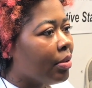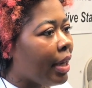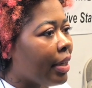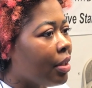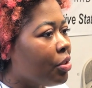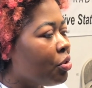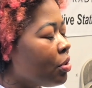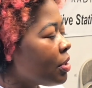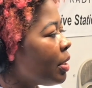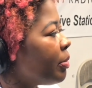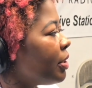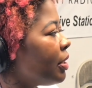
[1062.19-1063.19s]
Like, because, you know,
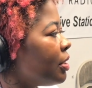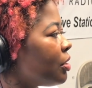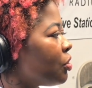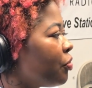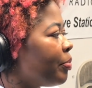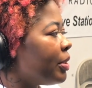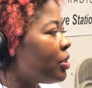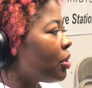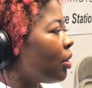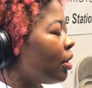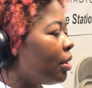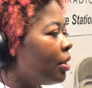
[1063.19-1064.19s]
some of the things that you've been
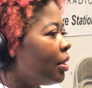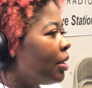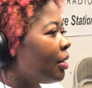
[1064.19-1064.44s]
taught,